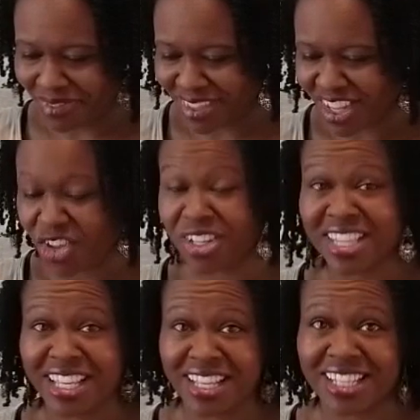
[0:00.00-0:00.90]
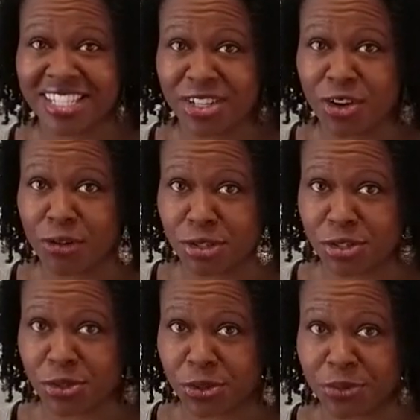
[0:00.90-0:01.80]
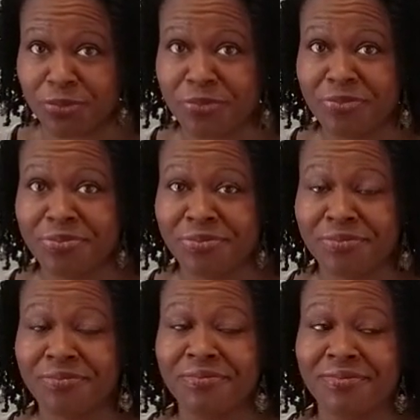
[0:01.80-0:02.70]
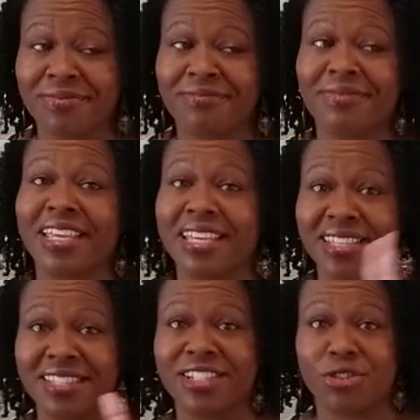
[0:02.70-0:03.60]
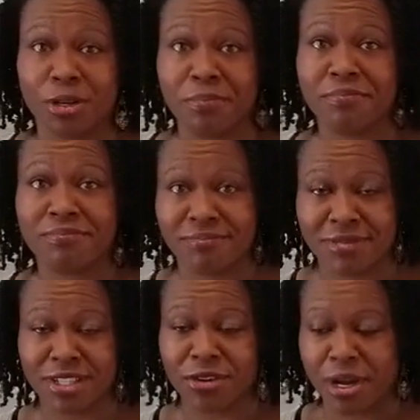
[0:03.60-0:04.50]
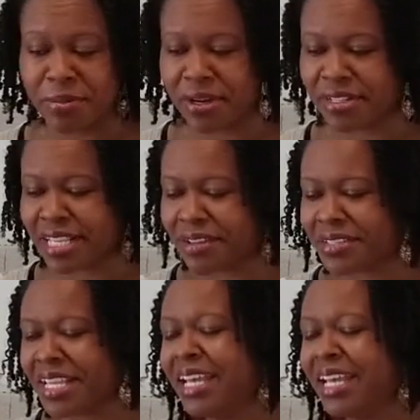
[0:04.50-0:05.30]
the only thing that still holds true is the trip to the grandparents' house.